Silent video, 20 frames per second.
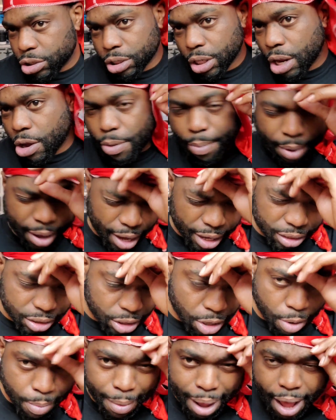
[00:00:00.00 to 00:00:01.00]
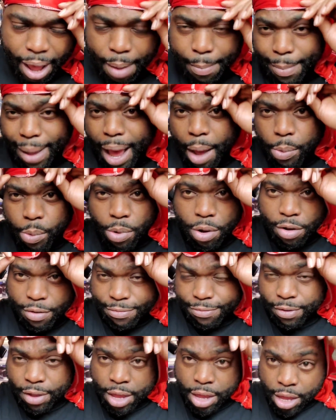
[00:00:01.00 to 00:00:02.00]
slow, man. So my
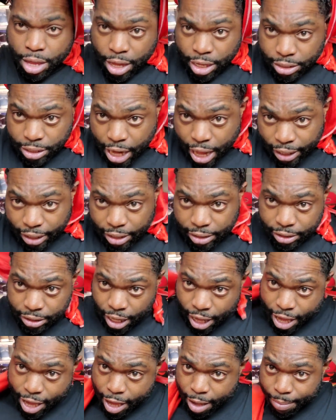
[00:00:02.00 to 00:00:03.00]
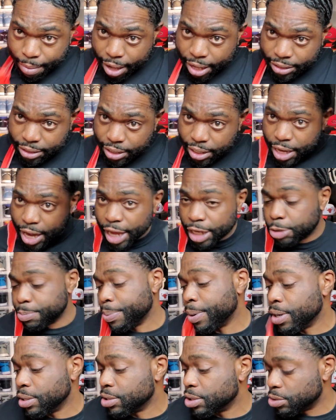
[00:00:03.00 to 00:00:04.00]
woof is not the same as the next
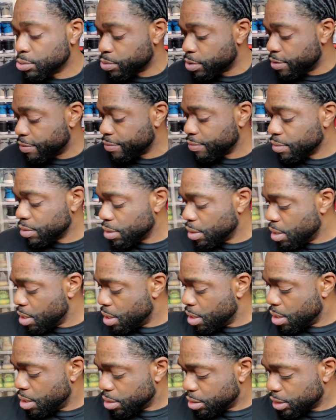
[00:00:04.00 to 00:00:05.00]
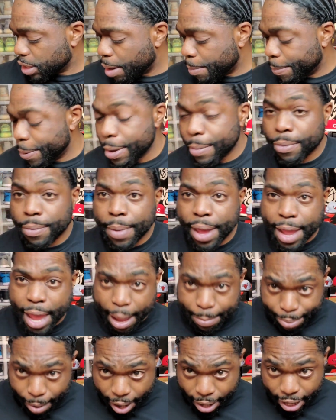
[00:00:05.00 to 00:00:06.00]
person's woof. Some people may
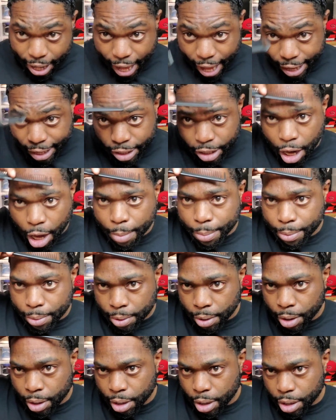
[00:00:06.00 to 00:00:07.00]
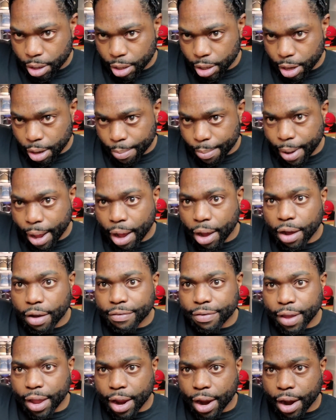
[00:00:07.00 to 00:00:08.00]
probably have double the amount
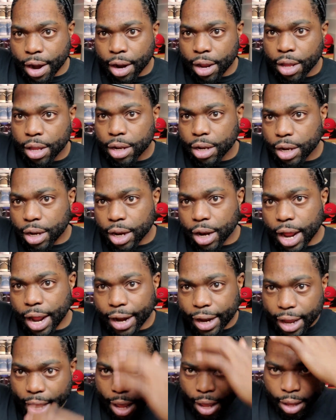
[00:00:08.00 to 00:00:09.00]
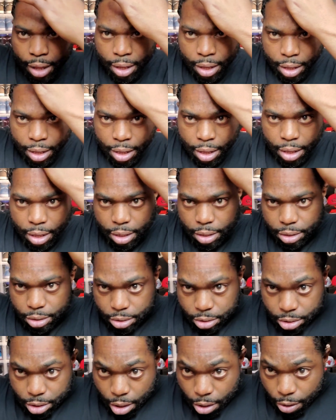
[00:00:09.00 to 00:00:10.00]
of hair that I got.
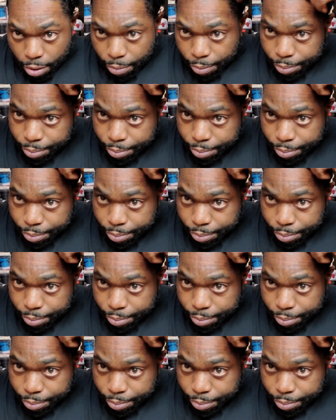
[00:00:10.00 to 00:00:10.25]
So